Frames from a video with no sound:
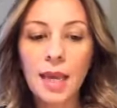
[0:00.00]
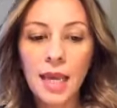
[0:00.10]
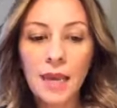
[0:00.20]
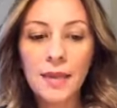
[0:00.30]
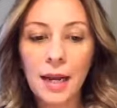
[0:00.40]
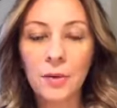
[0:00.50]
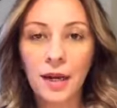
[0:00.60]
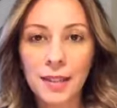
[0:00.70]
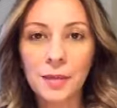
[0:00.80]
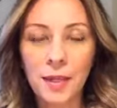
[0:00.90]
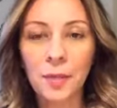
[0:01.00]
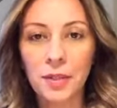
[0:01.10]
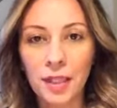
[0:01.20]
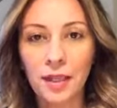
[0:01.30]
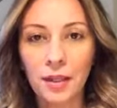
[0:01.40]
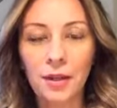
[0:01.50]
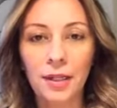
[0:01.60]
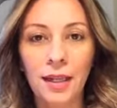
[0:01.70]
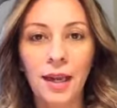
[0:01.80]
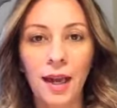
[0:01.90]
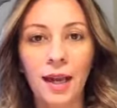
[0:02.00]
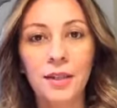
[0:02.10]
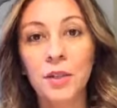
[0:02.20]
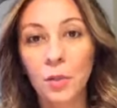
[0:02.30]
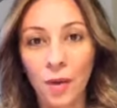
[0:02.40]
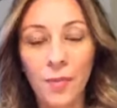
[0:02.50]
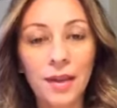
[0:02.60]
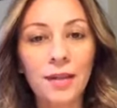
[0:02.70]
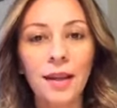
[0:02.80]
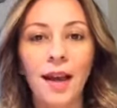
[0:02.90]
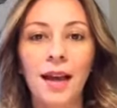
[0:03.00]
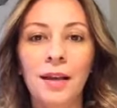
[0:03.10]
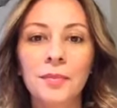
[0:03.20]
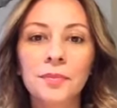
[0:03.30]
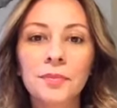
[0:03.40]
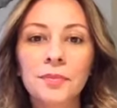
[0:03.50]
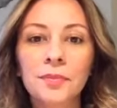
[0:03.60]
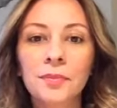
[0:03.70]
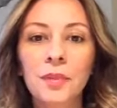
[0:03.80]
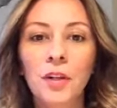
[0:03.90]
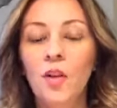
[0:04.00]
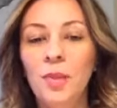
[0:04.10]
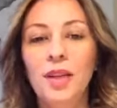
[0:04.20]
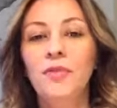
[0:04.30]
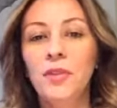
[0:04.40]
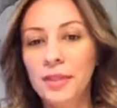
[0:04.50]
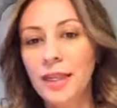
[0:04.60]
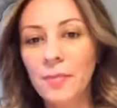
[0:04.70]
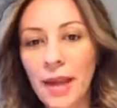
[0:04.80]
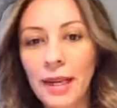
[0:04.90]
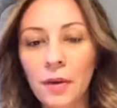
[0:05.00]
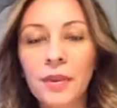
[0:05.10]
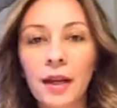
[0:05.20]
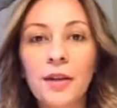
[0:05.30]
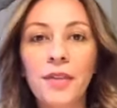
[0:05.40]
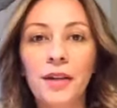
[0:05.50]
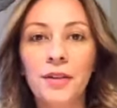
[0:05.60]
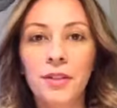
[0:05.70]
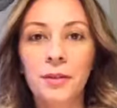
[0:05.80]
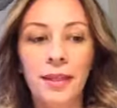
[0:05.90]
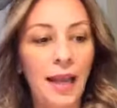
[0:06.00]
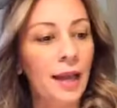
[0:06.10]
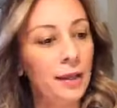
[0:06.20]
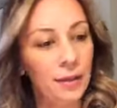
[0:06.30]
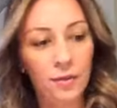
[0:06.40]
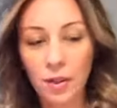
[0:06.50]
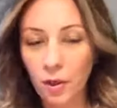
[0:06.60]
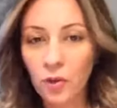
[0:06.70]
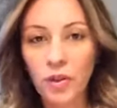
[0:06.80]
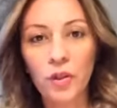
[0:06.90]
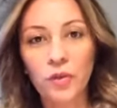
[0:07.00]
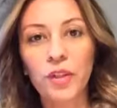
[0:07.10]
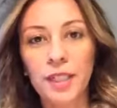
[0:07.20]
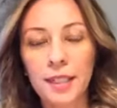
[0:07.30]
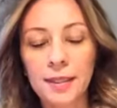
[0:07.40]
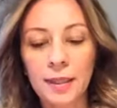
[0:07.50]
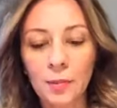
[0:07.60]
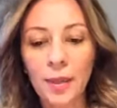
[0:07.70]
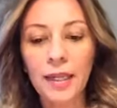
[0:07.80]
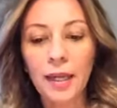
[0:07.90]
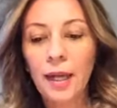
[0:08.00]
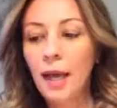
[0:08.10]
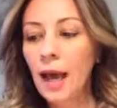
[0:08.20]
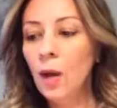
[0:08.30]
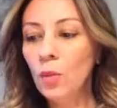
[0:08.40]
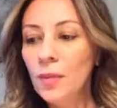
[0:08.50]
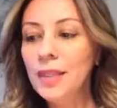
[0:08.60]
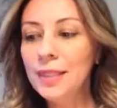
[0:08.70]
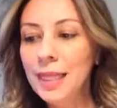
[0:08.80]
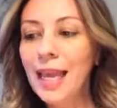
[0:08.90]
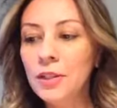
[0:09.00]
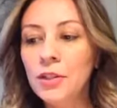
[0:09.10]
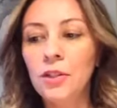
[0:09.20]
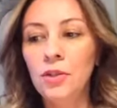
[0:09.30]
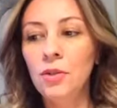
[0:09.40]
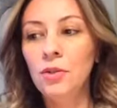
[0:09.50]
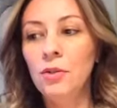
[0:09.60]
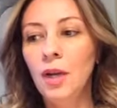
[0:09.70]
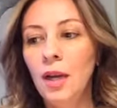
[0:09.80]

in the network, I speak particularly to women, but if there's any men out there that are doing that, feel free to listen. But women tend to